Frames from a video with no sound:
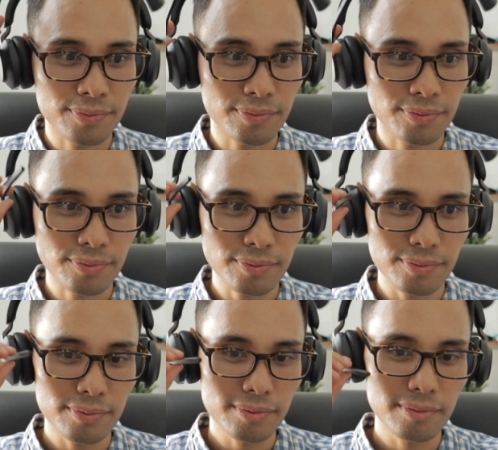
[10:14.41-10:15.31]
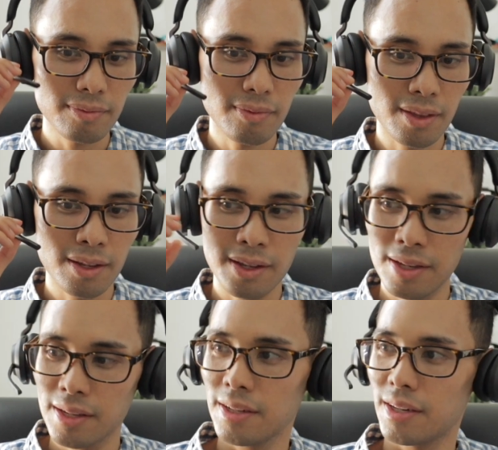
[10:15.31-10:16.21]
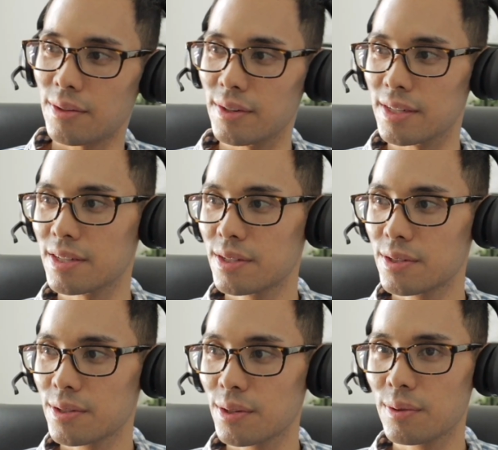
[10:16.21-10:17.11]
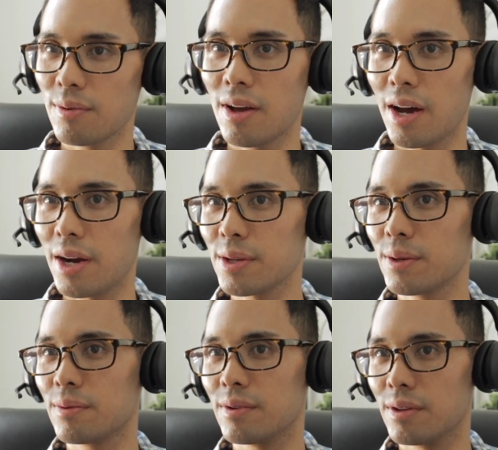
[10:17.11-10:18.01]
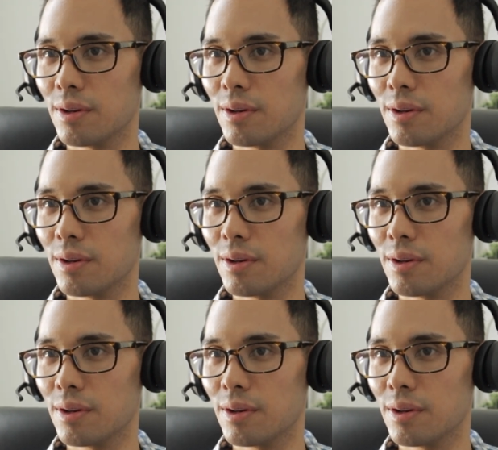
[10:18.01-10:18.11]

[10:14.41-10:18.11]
and I can still listen in and speak on the call if I have to. Now the big